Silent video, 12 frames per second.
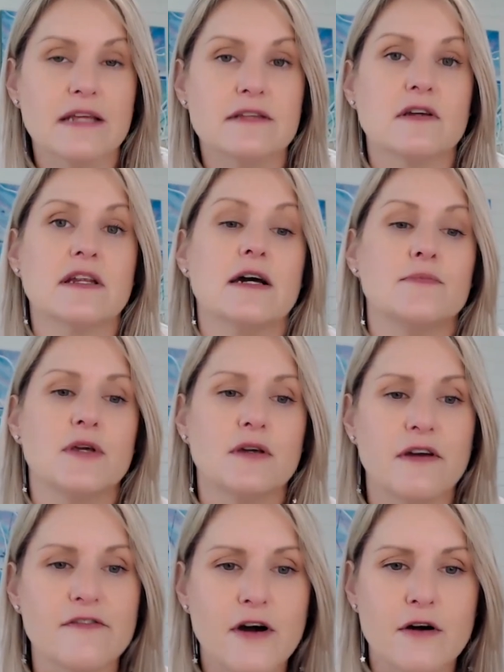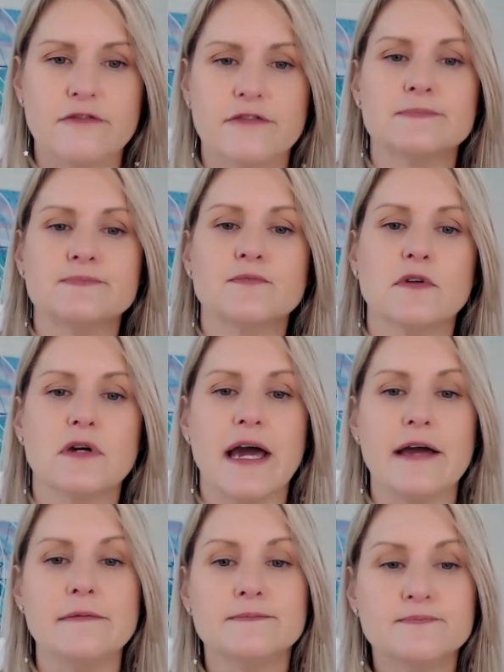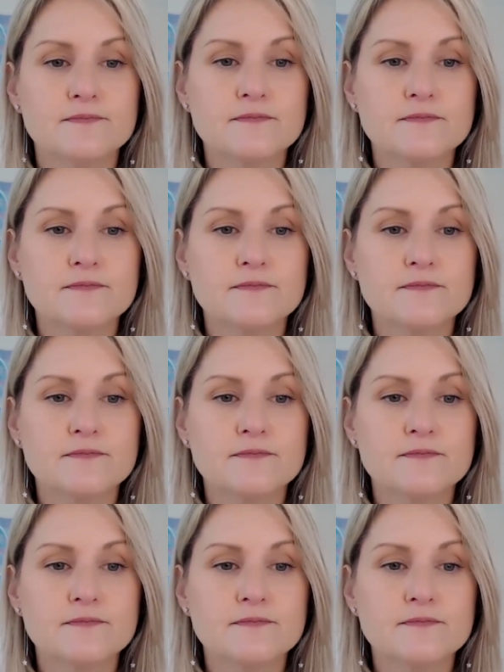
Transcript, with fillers: It's going to help you evolve. Okay.